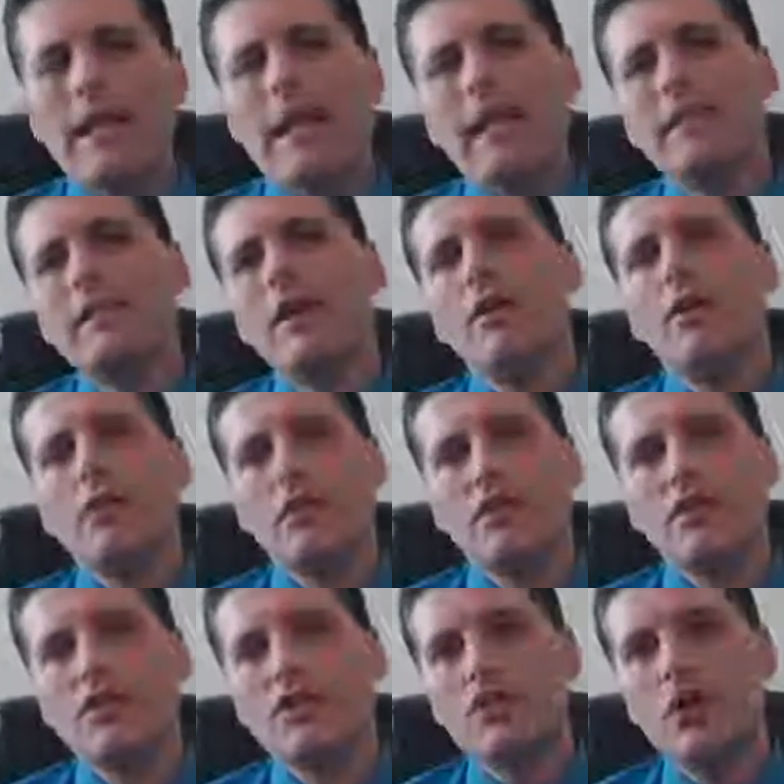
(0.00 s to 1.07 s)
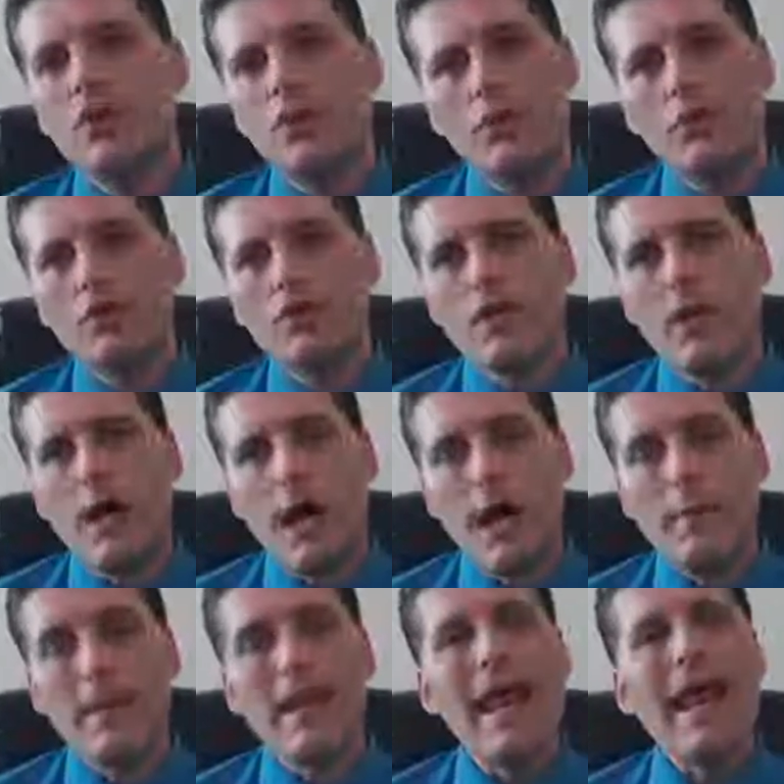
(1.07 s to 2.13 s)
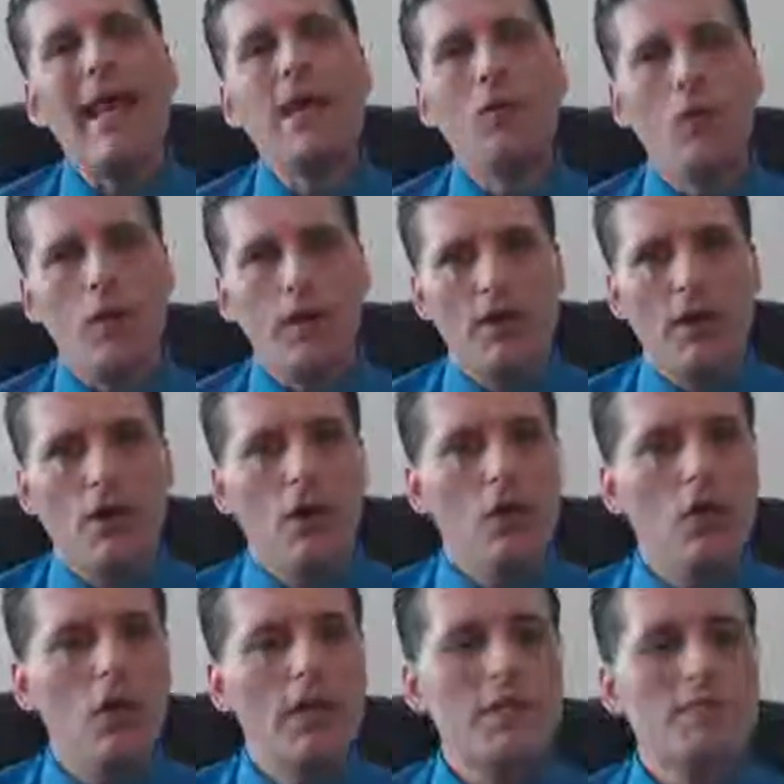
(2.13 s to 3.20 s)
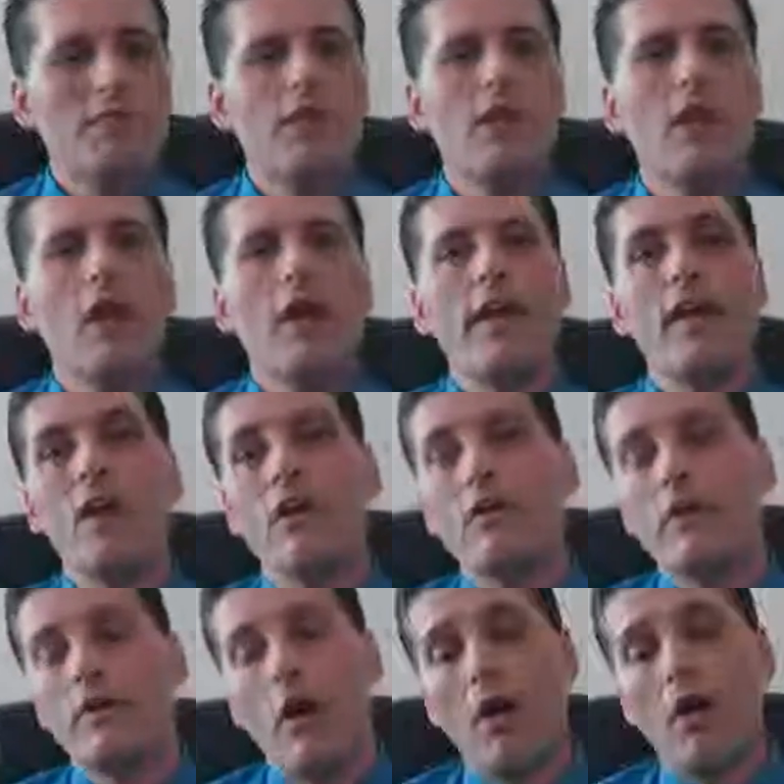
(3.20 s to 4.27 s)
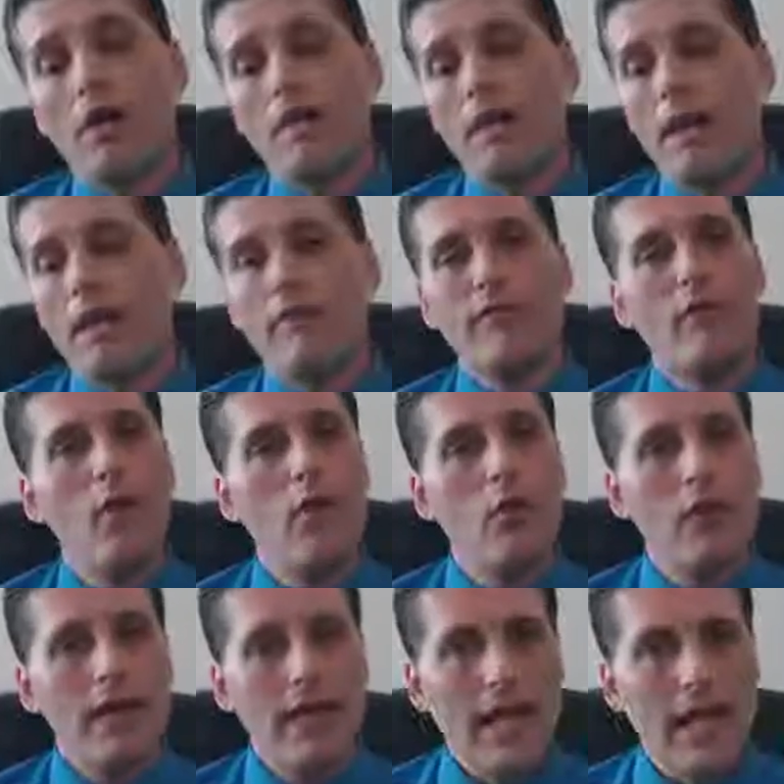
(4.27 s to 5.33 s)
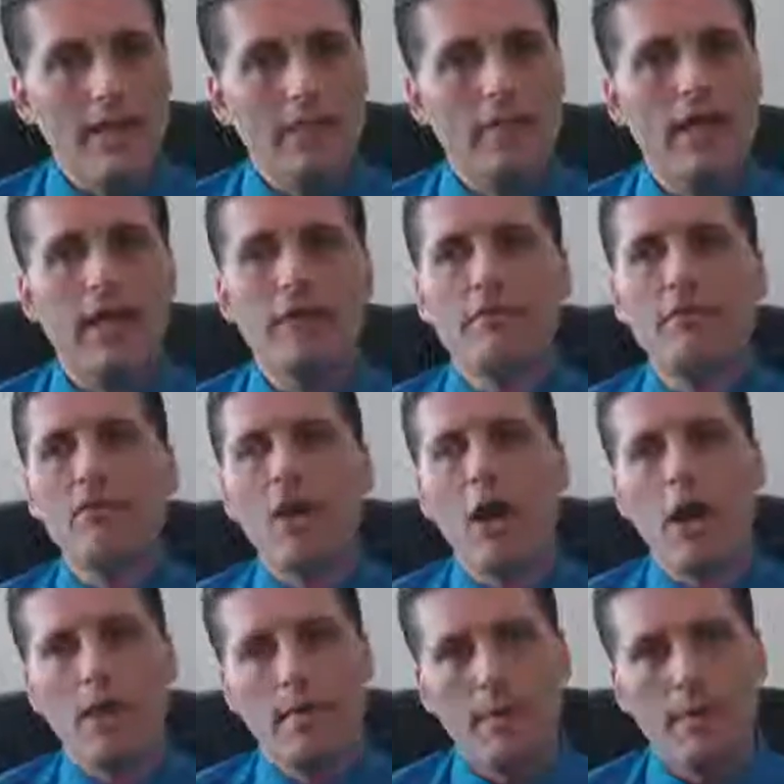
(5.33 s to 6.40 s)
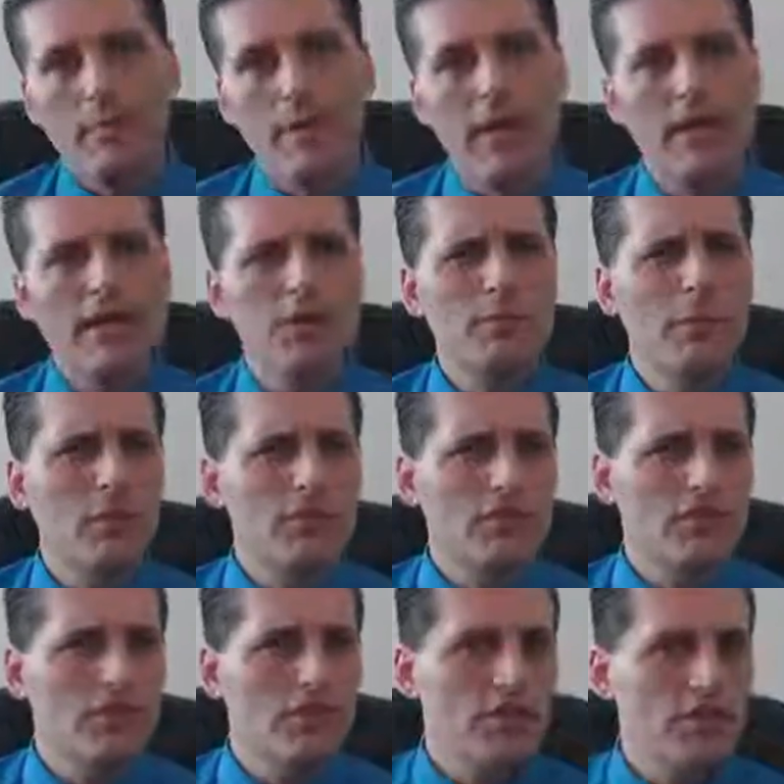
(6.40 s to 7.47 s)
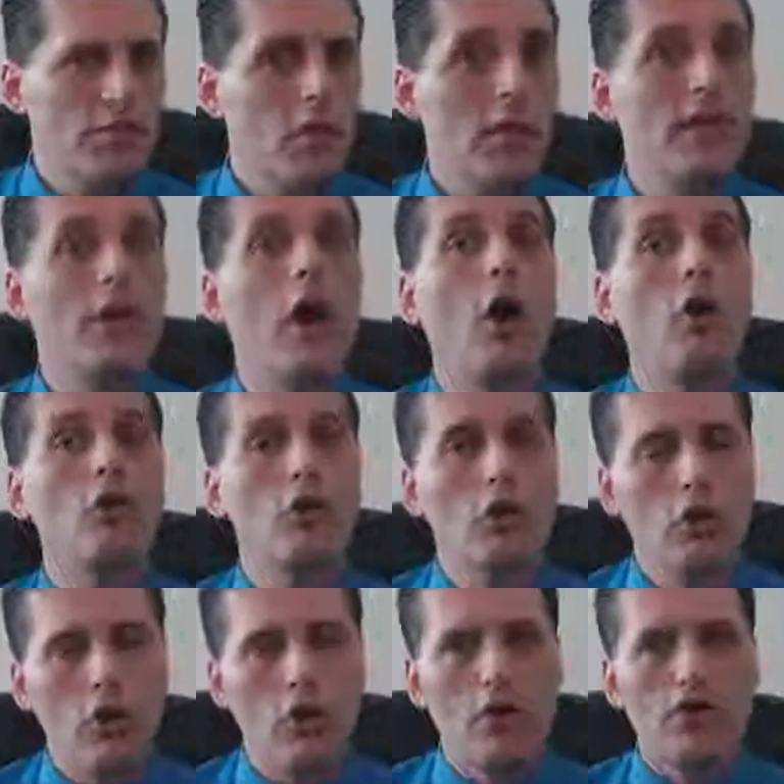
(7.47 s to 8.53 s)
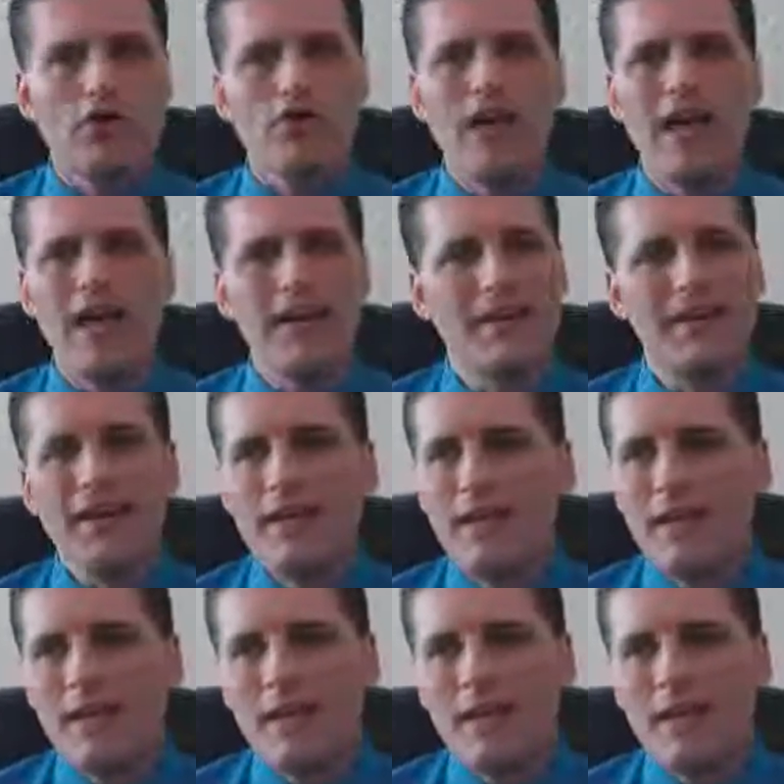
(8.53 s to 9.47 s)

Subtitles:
I can't tell you, this is so huge. I mean, anyone who has been relying on a 401k plan, a retirement plan, exposure to this market on the long side,